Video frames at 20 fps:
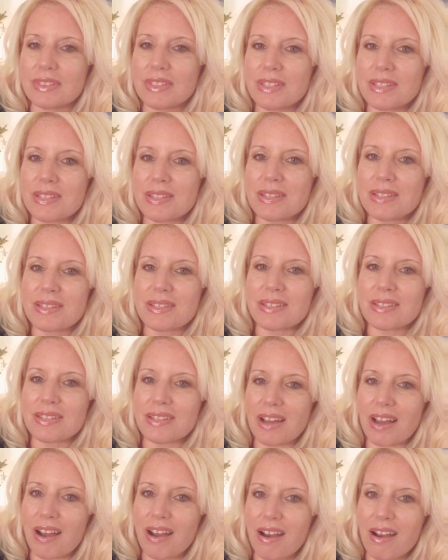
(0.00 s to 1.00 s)

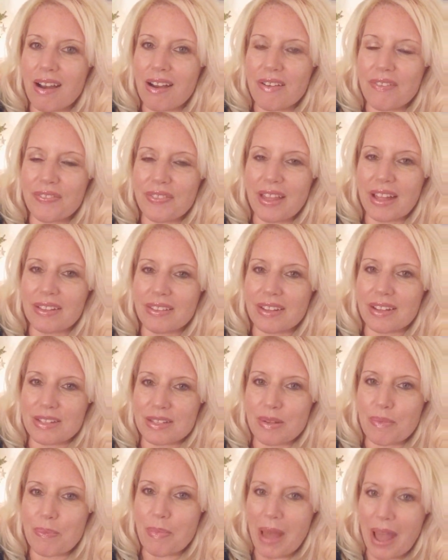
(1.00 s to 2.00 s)
stuff that
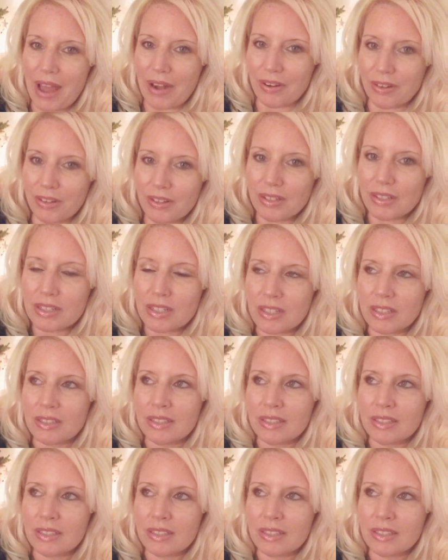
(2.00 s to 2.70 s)
doesn't matter,